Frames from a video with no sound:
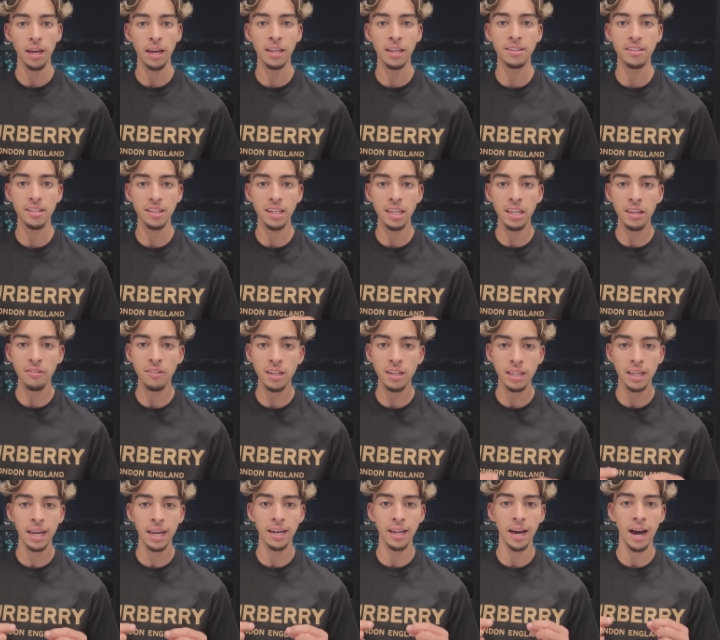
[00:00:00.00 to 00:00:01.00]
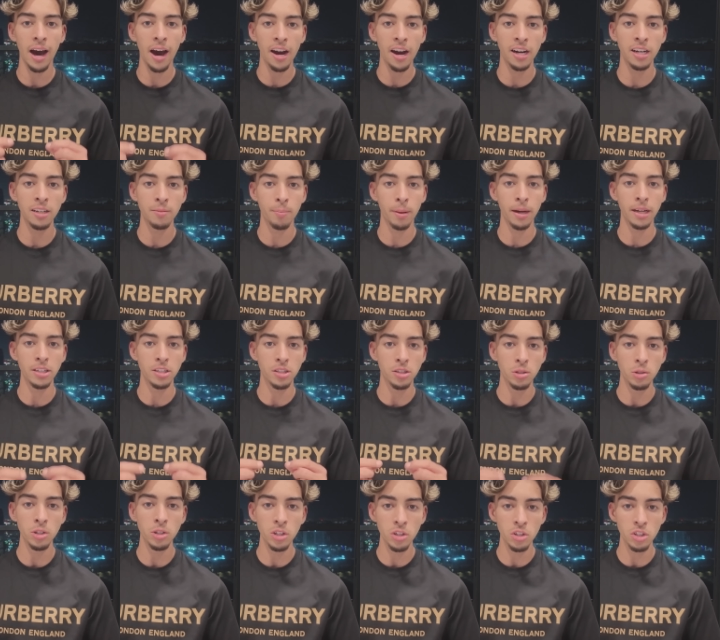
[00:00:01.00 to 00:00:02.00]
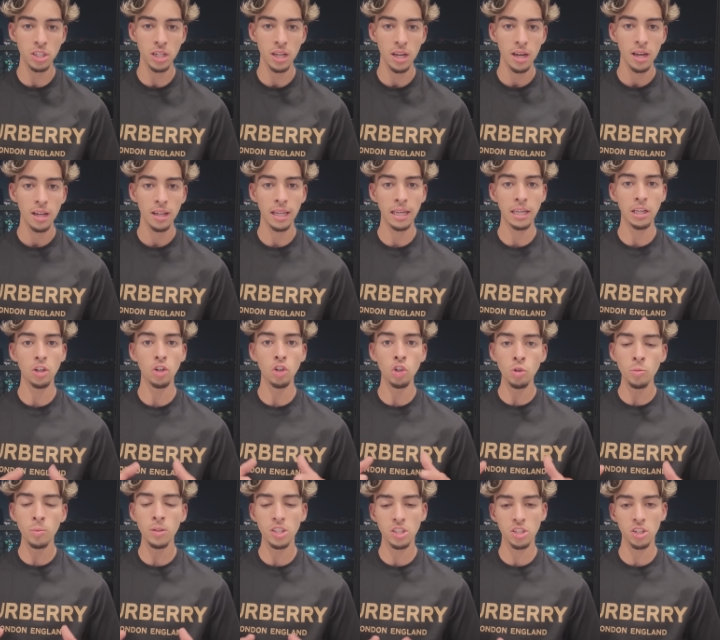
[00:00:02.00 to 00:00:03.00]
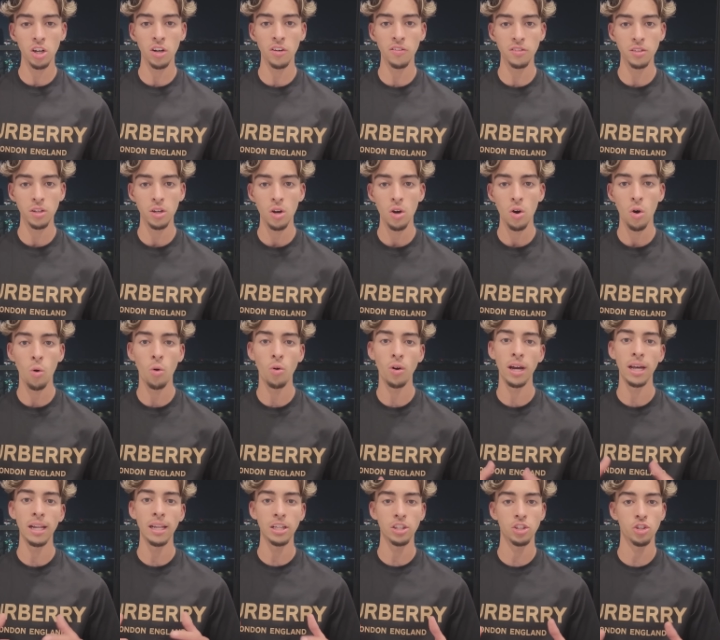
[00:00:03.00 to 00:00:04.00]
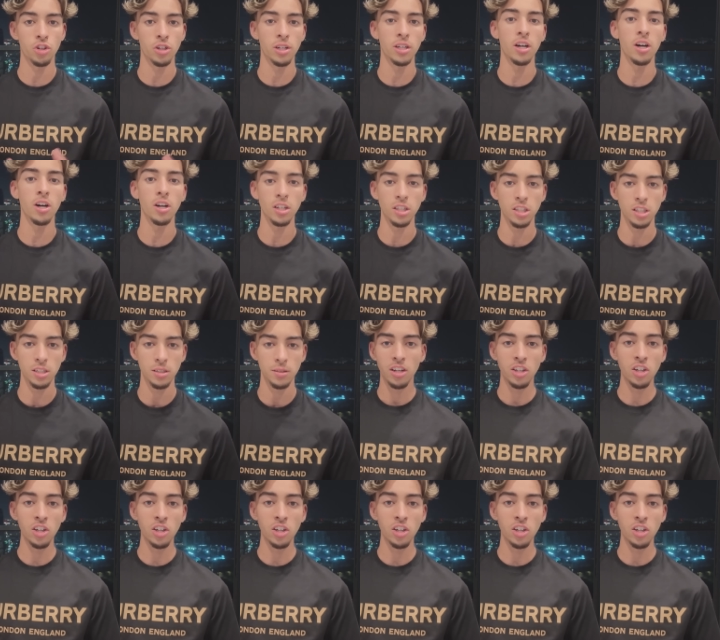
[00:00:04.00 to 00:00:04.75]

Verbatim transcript: and even get hired by studios like Ubisoft or Electronic Arts.